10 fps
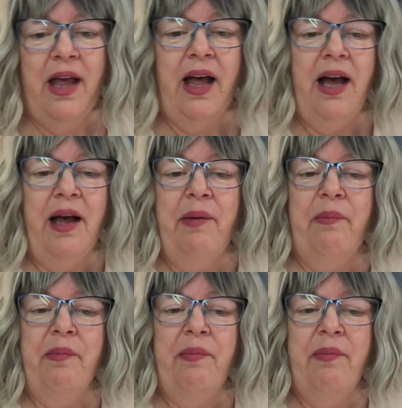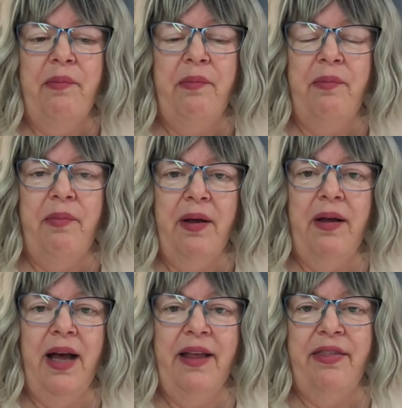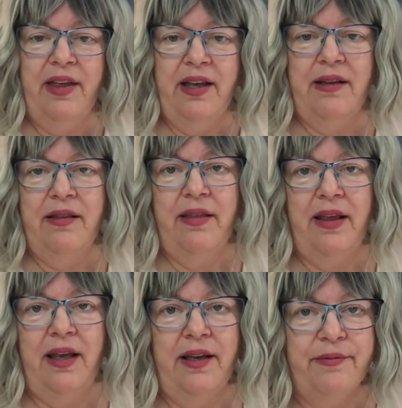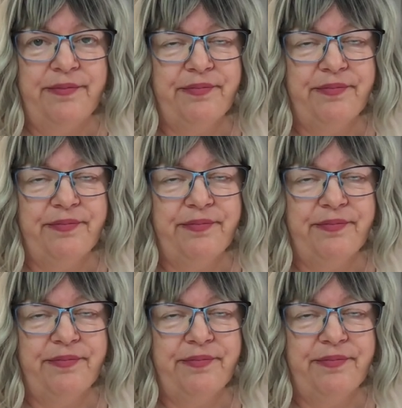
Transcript: Um, I think the